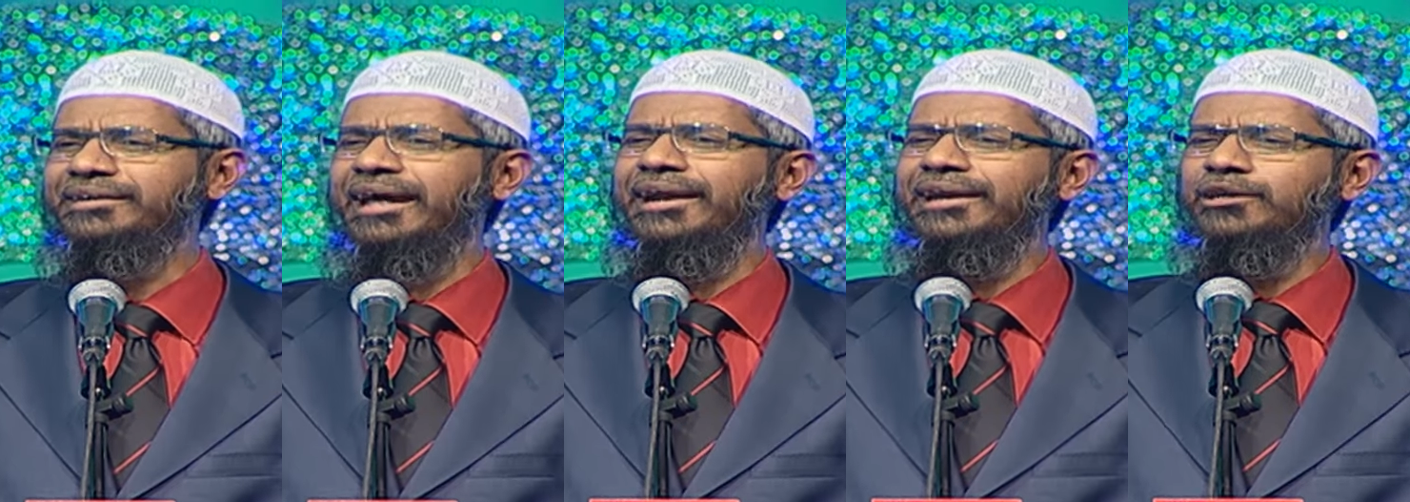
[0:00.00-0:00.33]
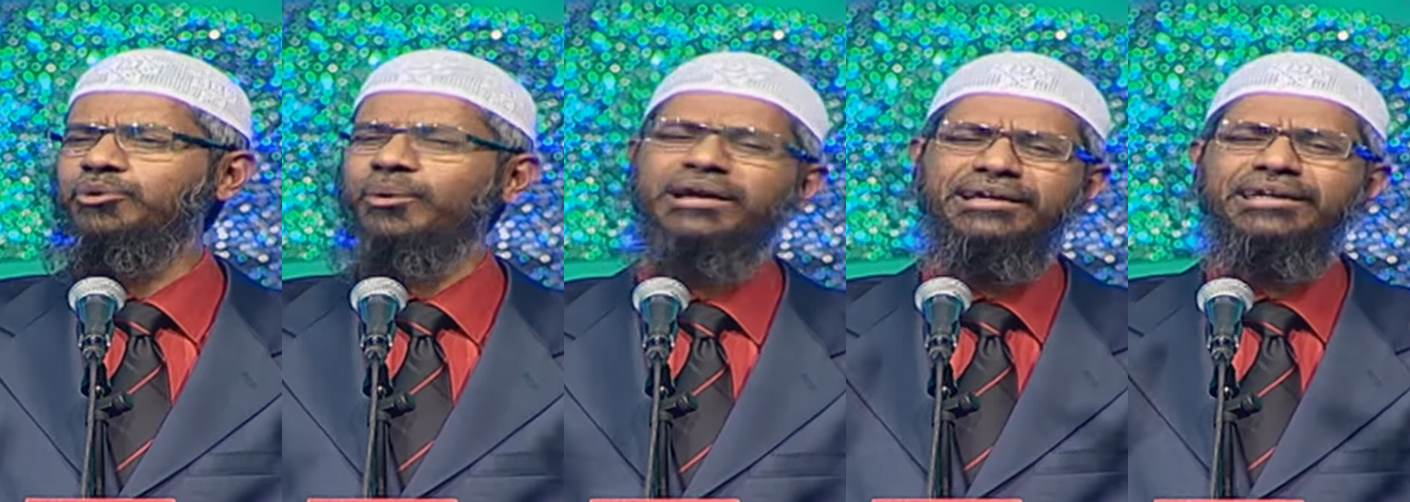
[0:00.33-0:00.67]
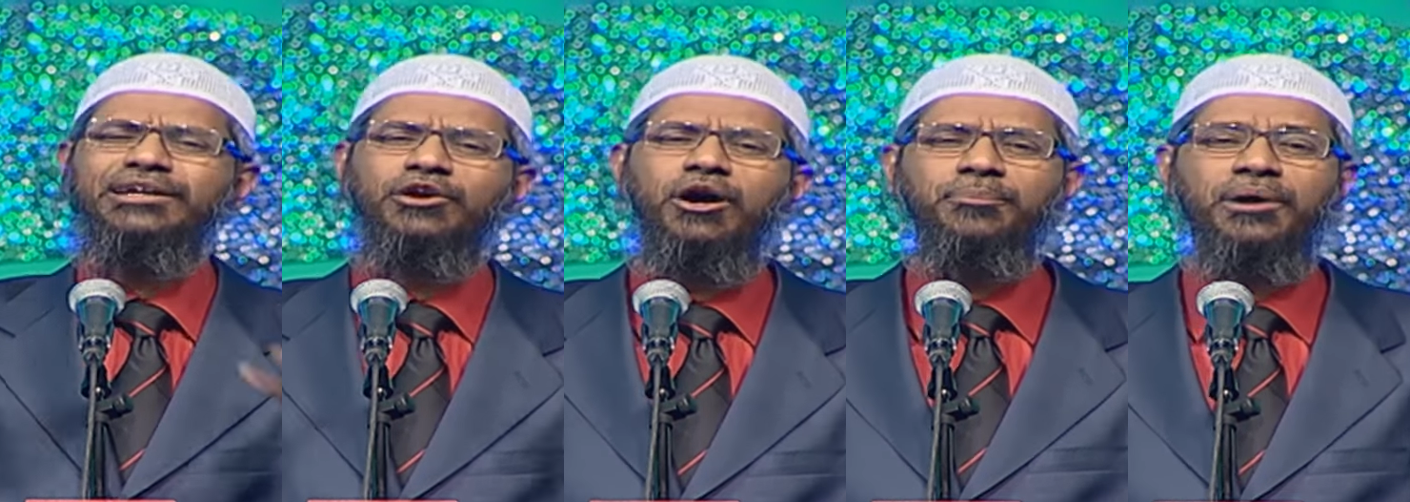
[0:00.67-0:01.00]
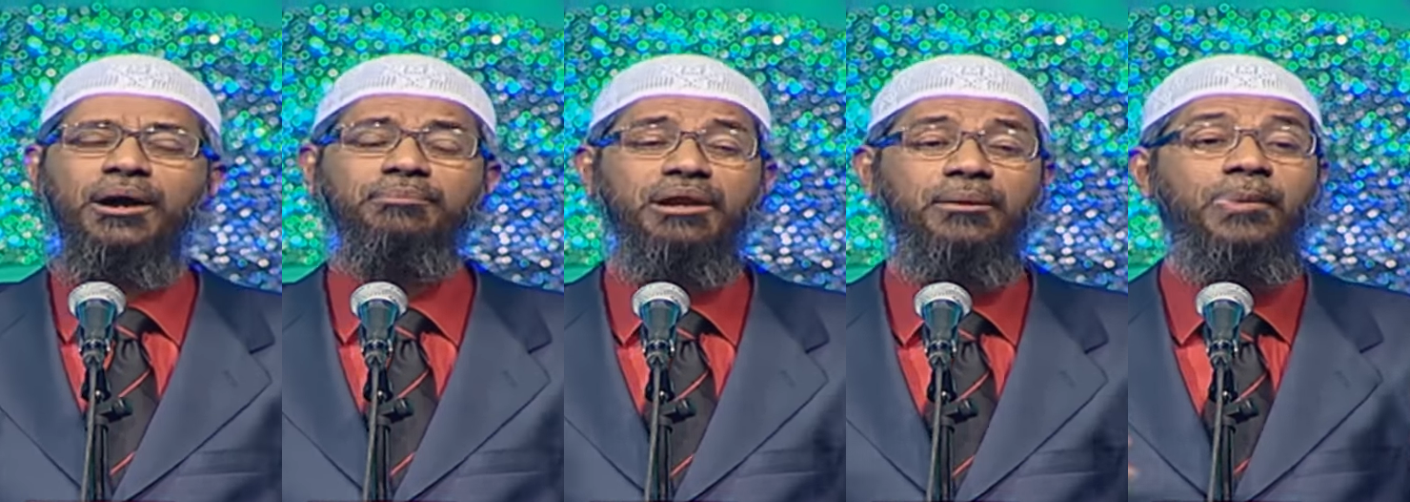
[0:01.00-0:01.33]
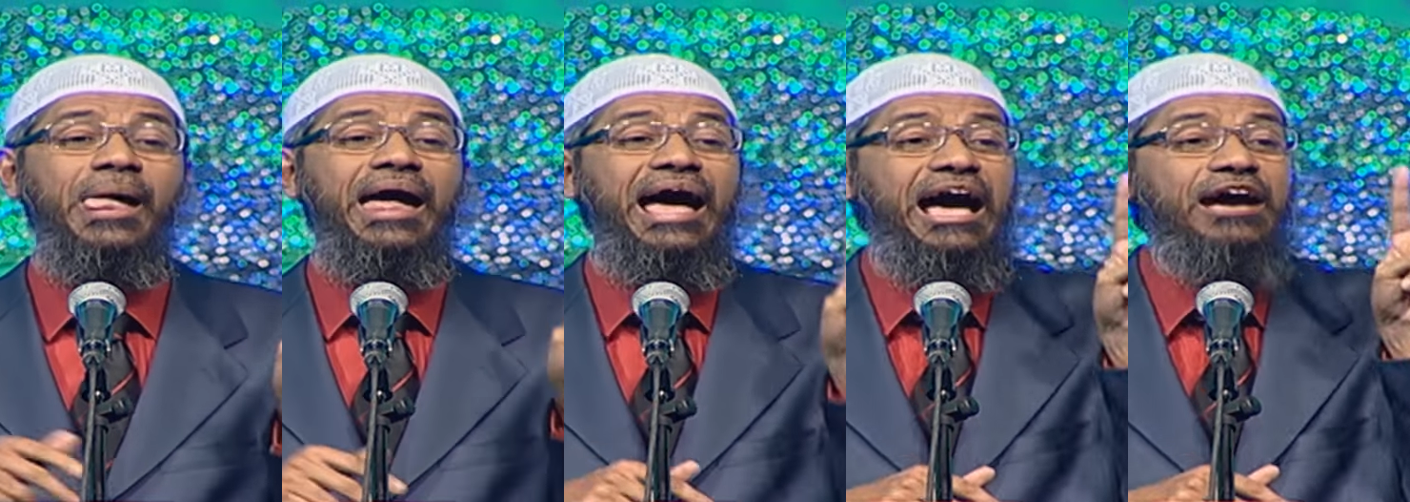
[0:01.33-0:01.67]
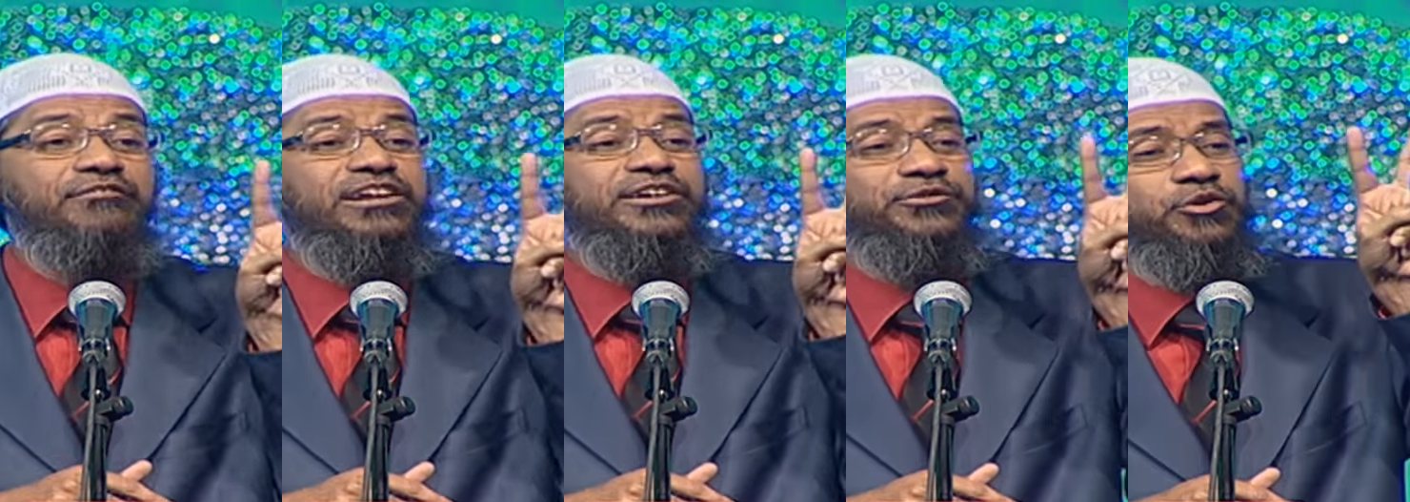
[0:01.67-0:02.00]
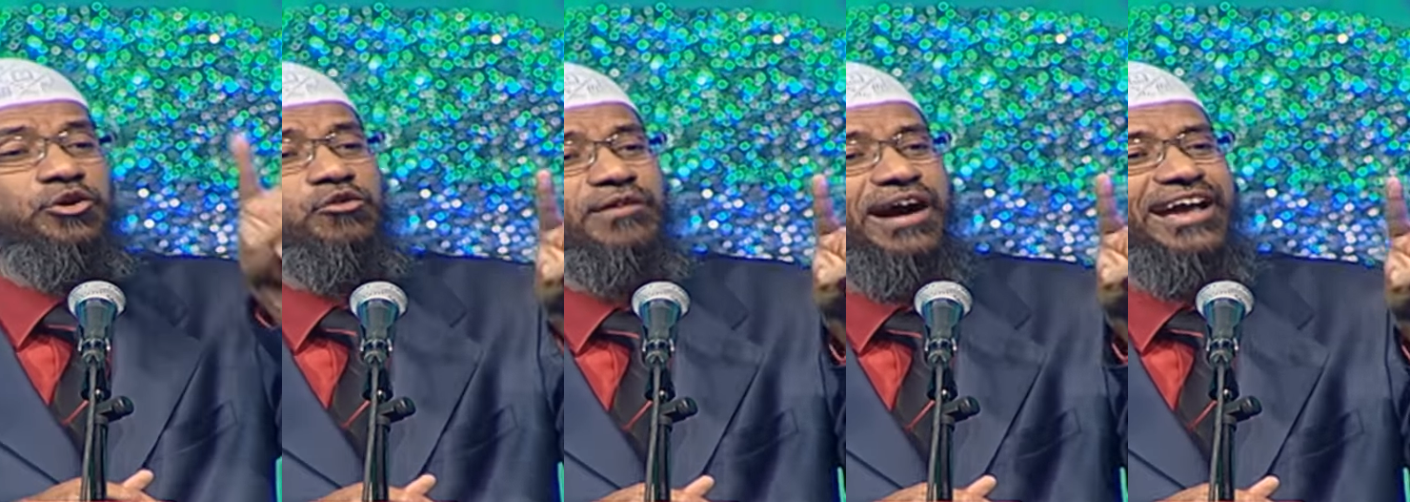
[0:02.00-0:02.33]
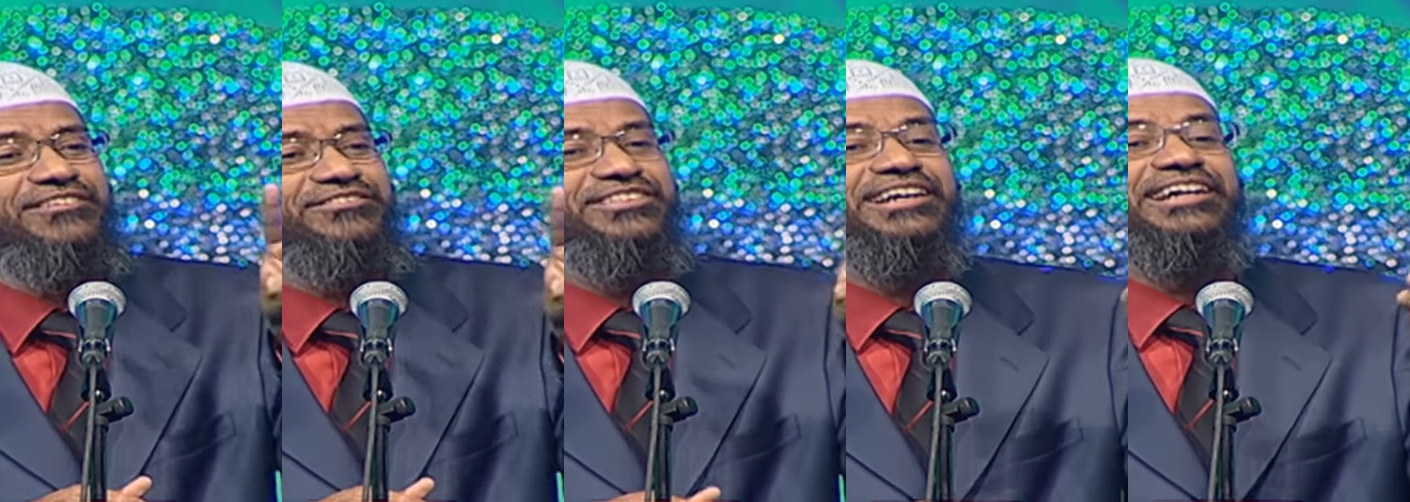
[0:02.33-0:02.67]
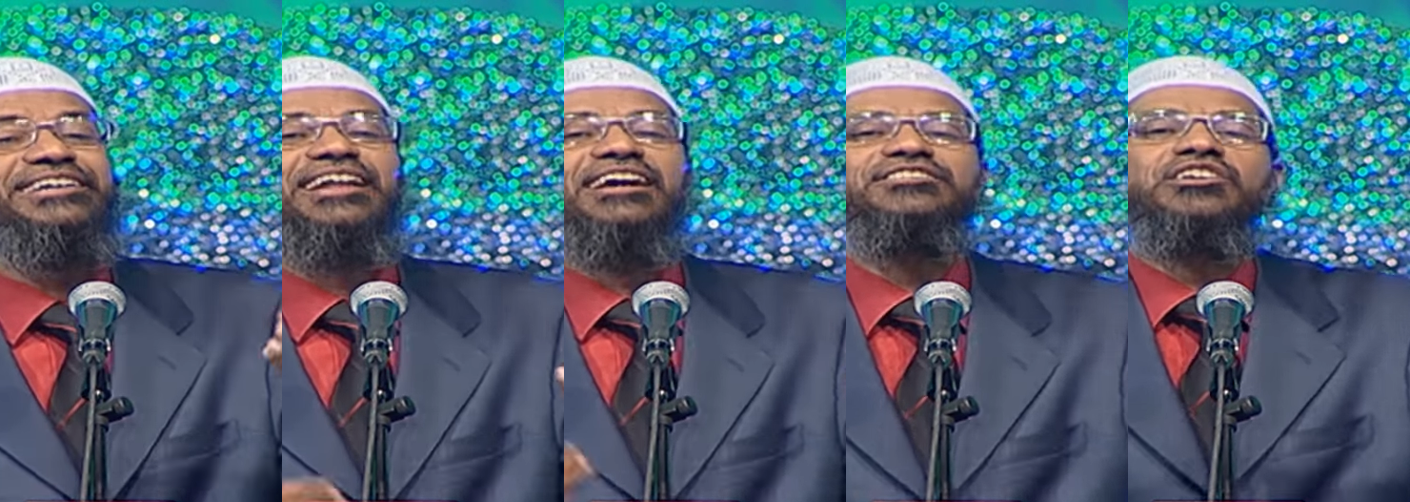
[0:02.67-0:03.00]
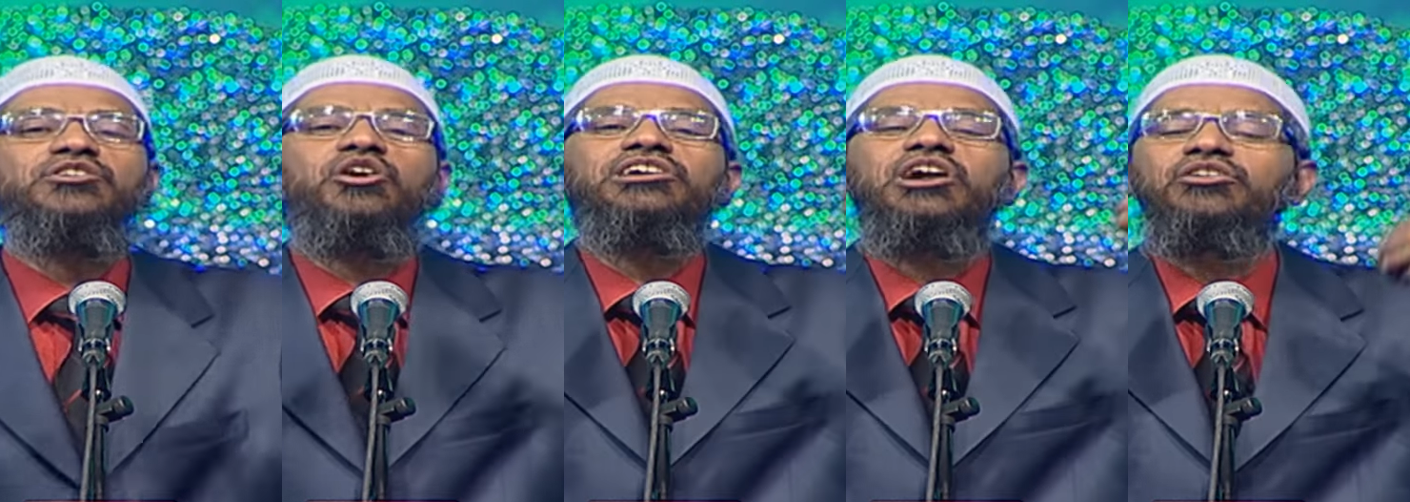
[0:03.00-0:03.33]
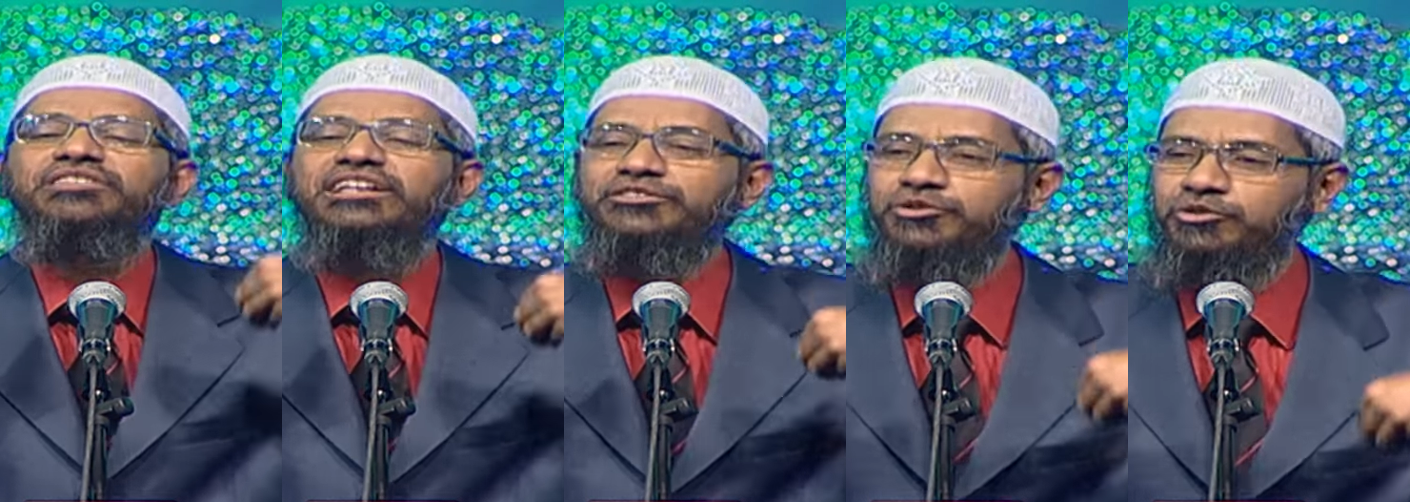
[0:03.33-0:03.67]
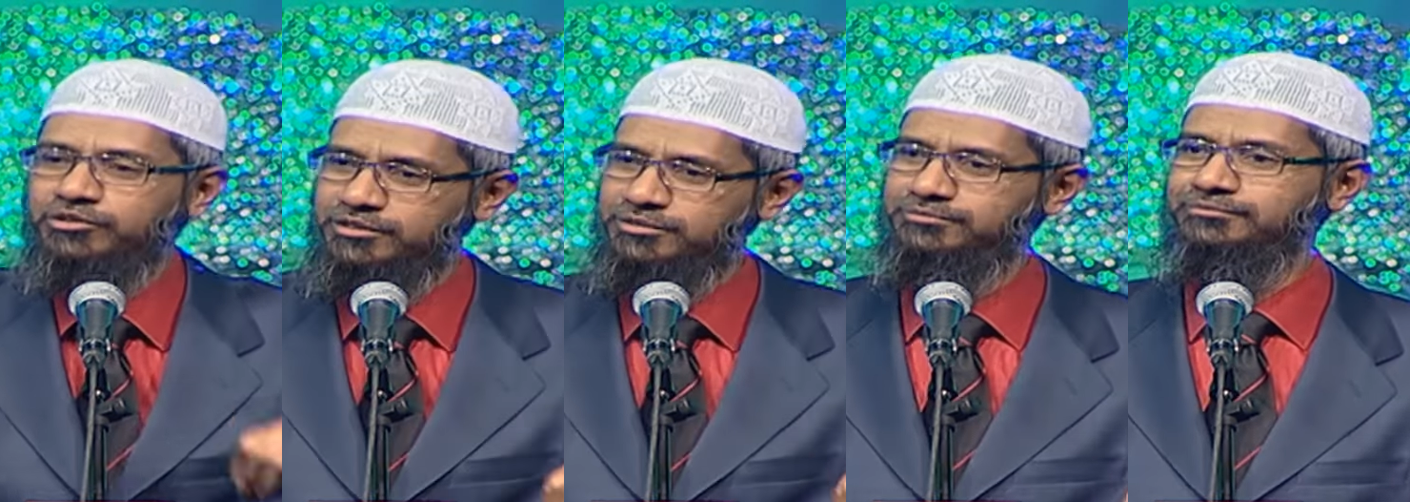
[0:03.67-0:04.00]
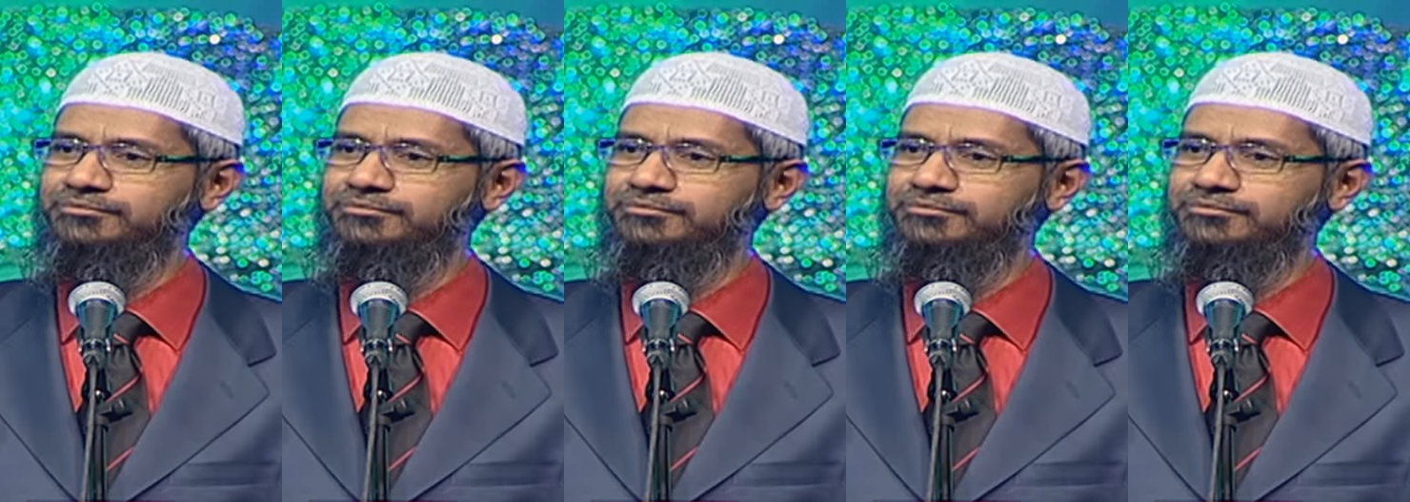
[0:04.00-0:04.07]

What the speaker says: 10, 20, no problem. Having 2 wives doesn't go down their throat.